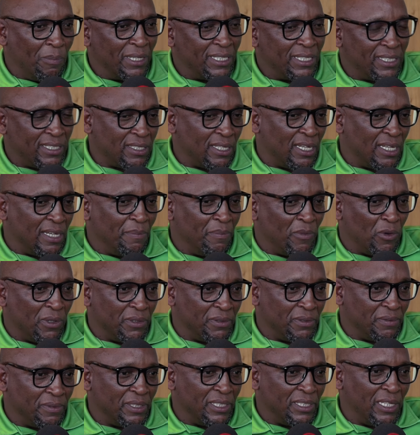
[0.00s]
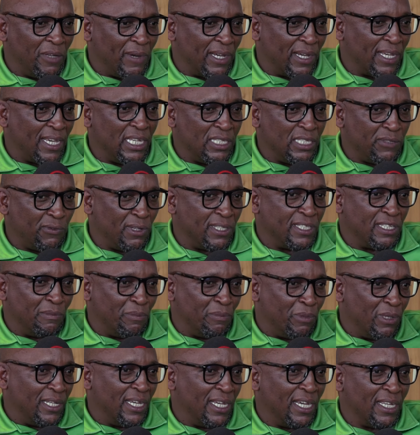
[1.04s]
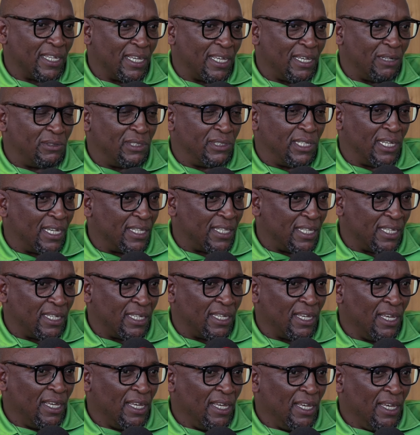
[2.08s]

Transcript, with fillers: But um, on, in our case, for example, here in Gauteng, I think